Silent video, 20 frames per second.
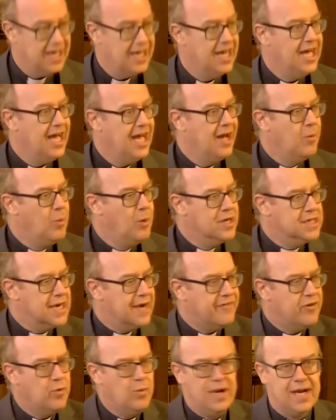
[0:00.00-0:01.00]
And wherever
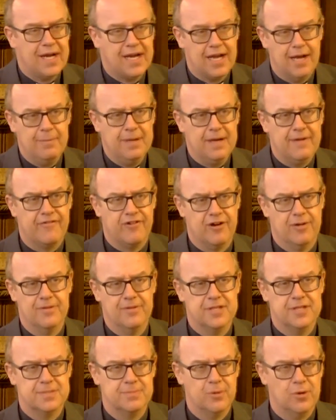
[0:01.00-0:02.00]
we're coming from
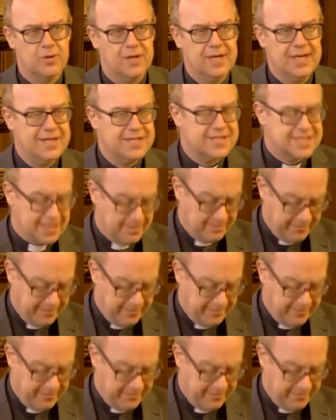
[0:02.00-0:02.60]
this morning, some of